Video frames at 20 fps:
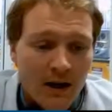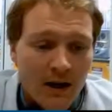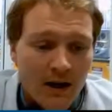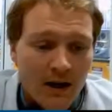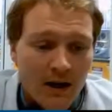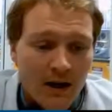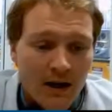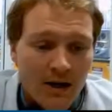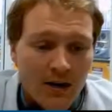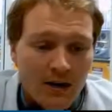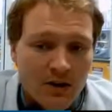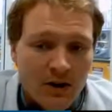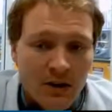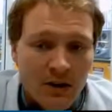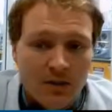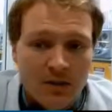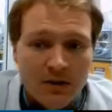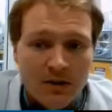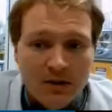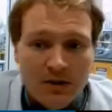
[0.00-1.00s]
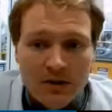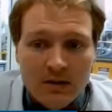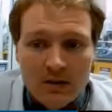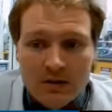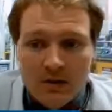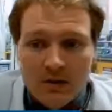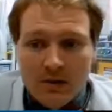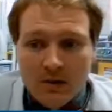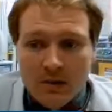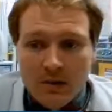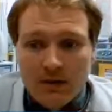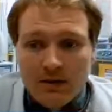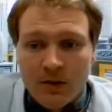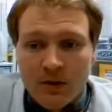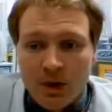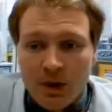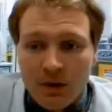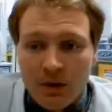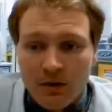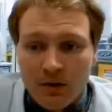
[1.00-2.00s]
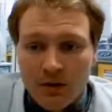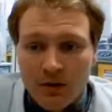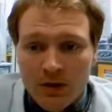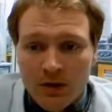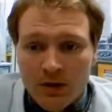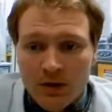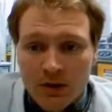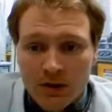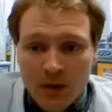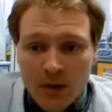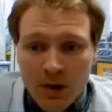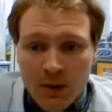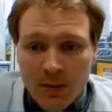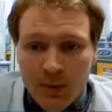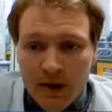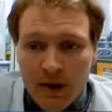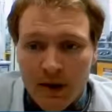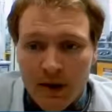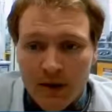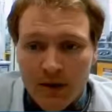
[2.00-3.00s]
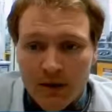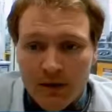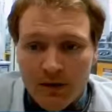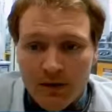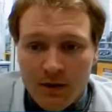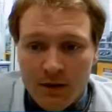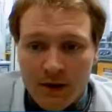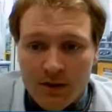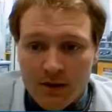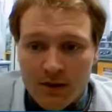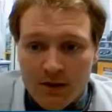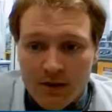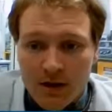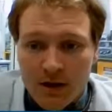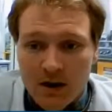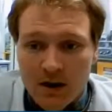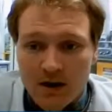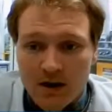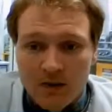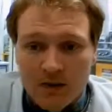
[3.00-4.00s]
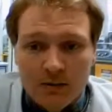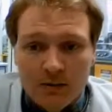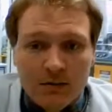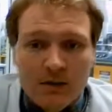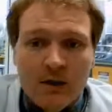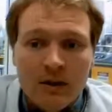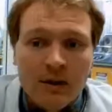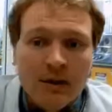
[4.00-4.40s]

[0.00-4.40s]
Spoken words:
the other chapters, just a bit of an overview, which might be handy as a study tool.